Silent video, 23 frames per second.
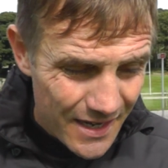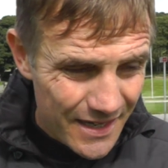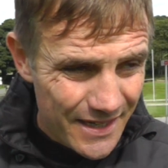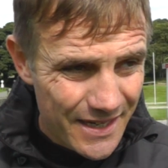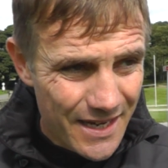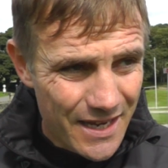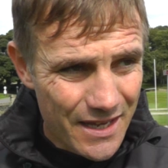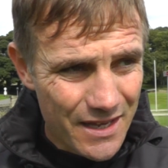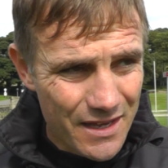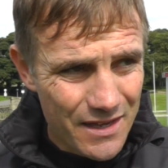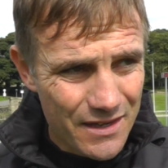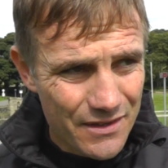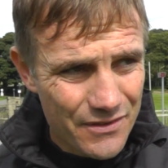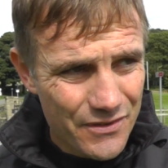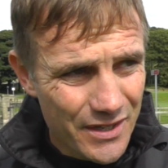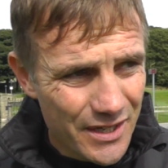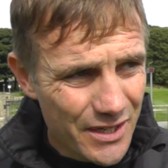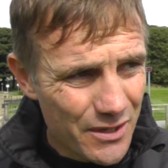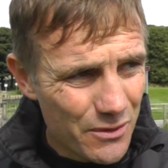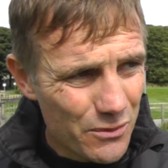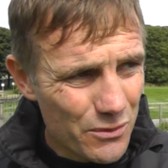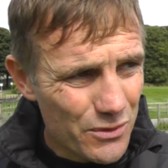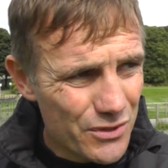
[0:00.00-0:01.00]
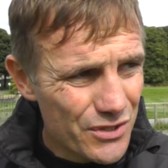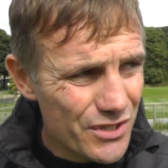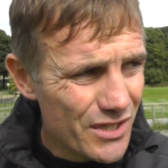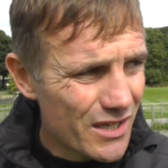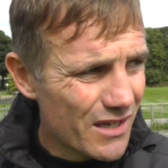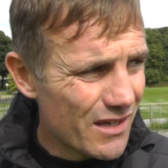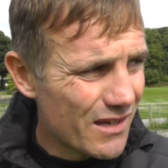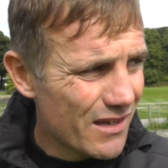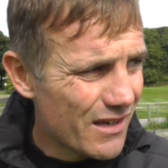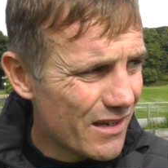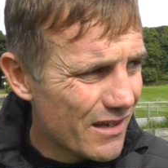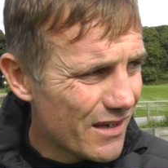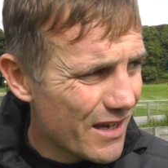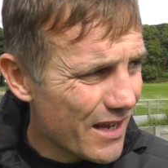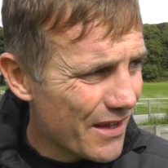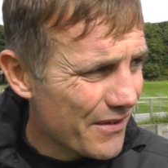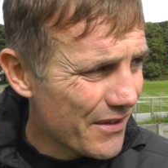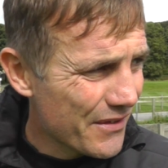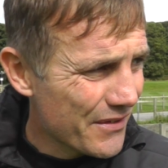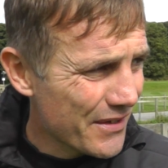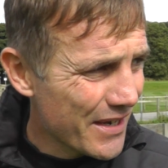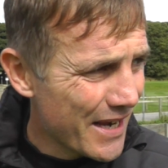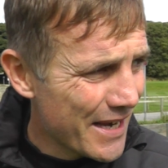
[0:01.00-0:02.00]
Yeah, I think it was I
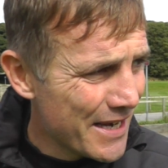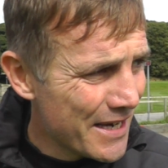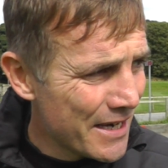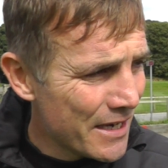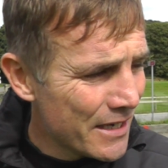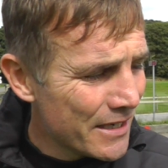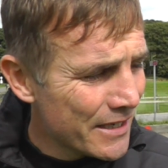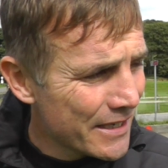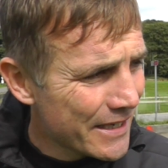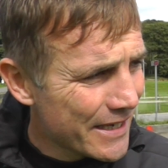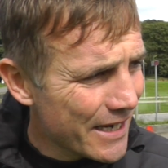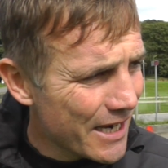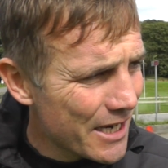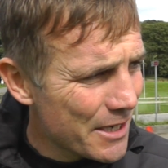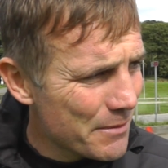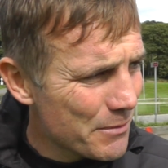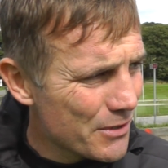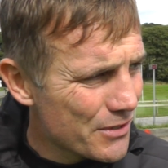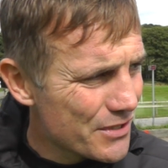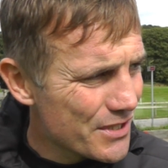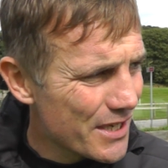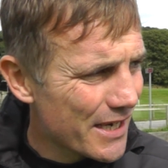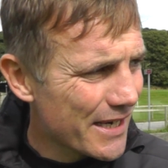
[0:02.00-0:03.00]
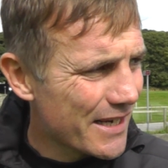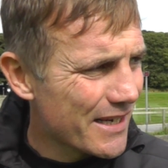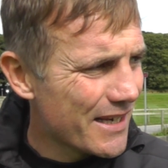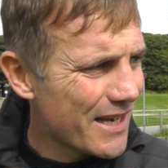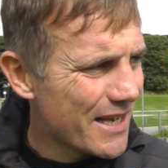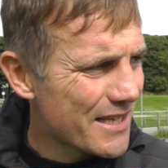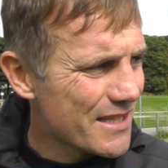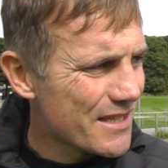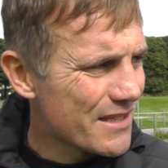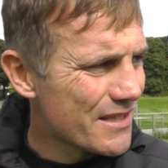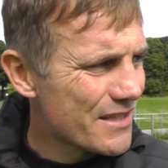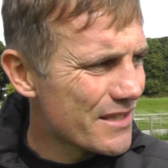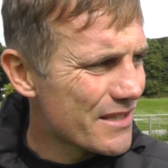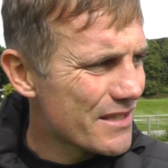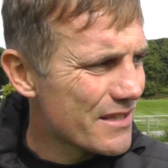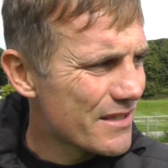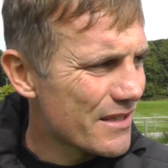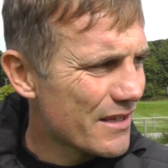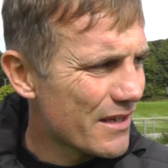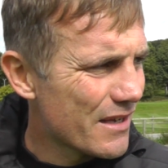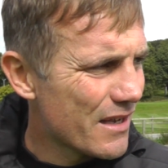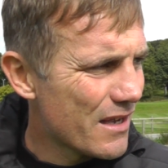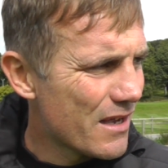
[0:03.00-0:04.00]
think in any game you take
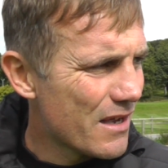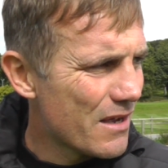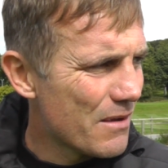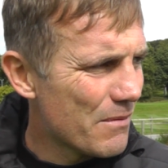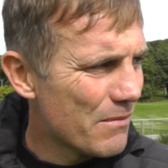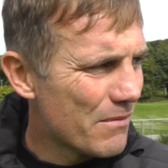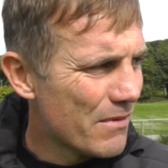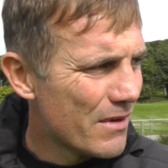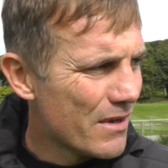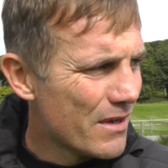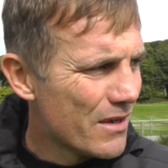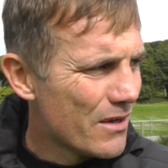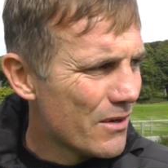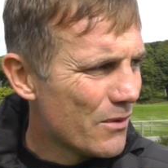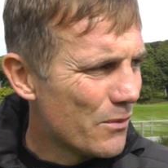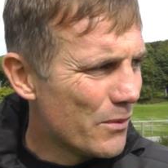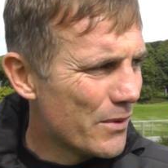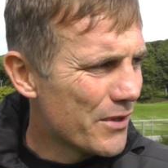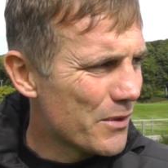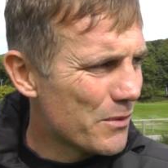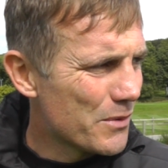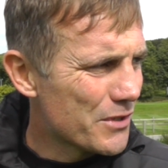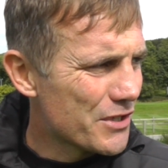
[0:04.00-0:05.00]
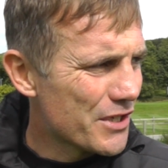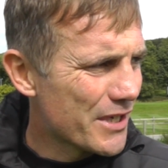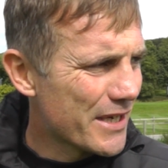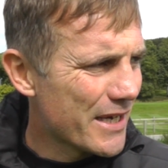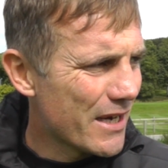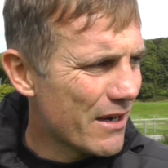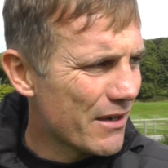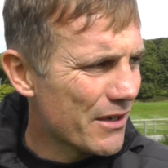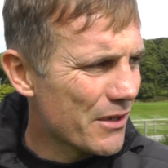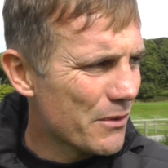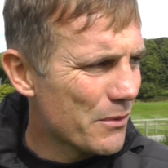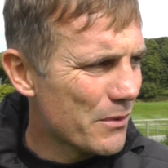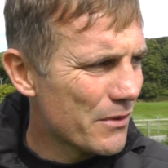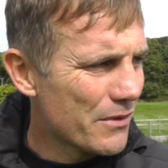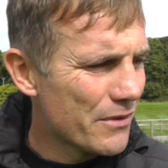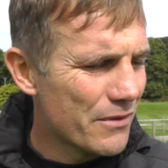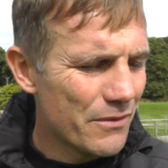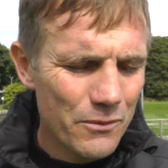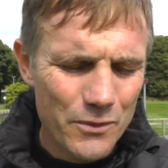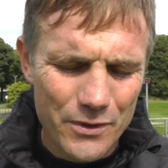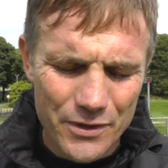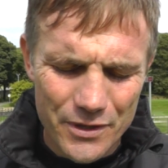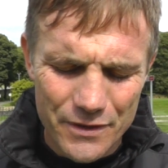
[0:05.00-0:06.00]
lessons with you, which you carry
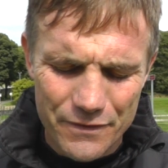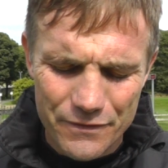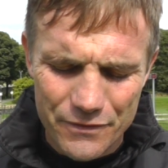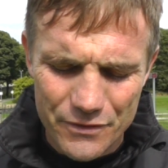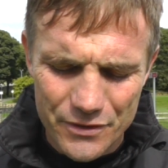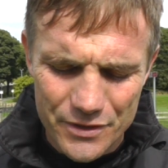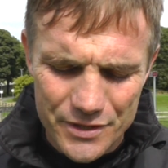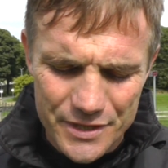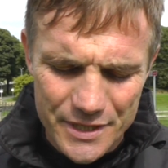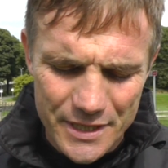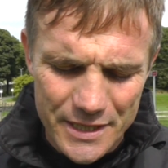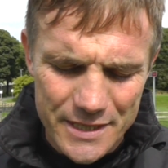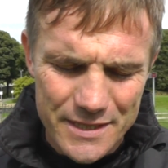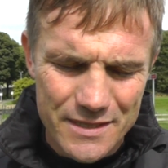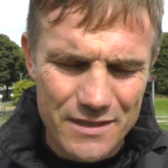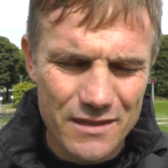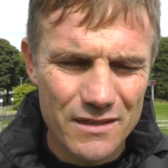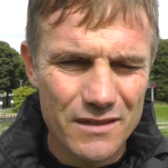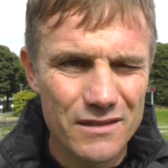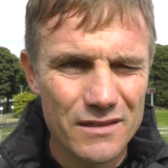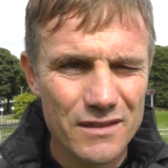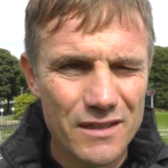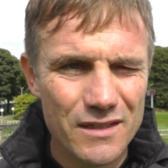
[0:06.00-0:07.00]
with you for the season.